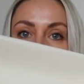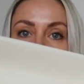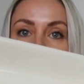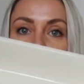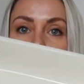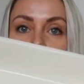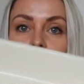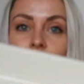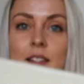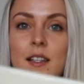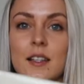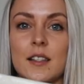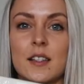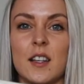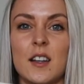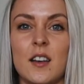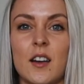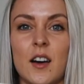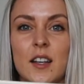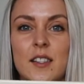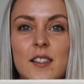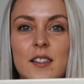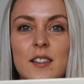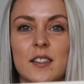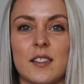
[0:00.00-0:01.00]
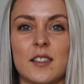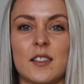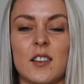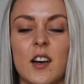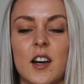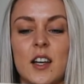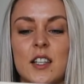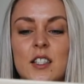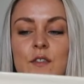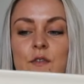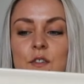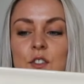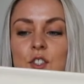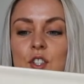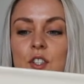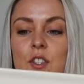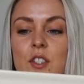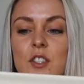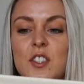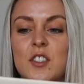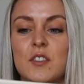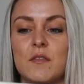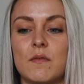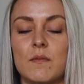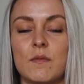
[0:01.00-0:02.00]
then this is a nicer size for
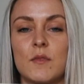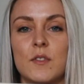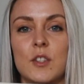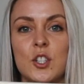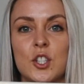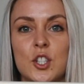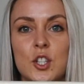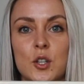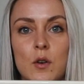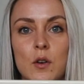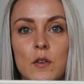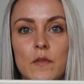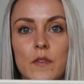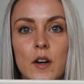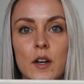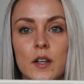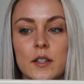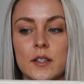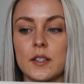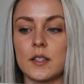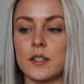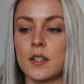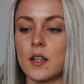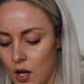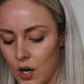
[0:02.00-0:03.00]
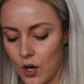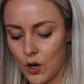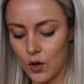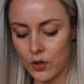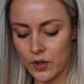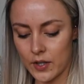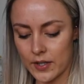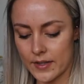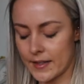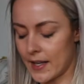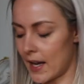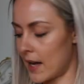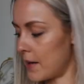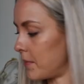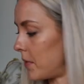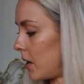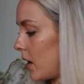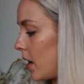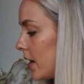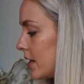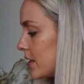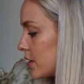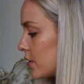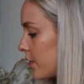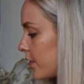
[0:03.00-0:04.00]
just the two of us. Along the same
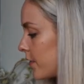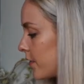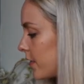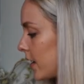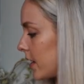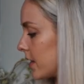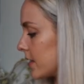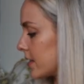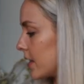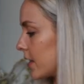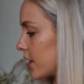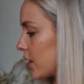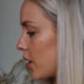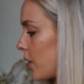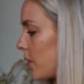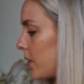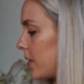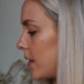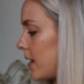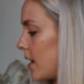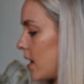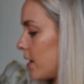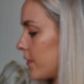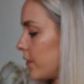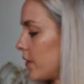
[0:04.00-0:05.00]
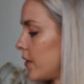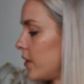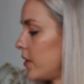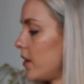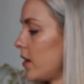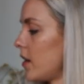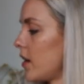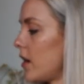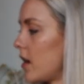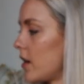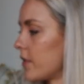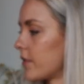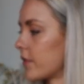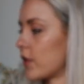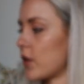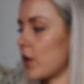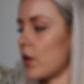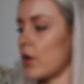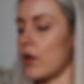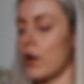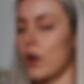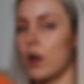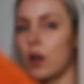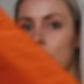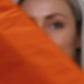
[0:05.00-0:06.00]
lines of things that go in the oven, I've
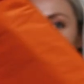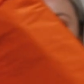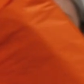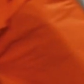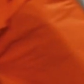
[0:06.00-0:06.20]
got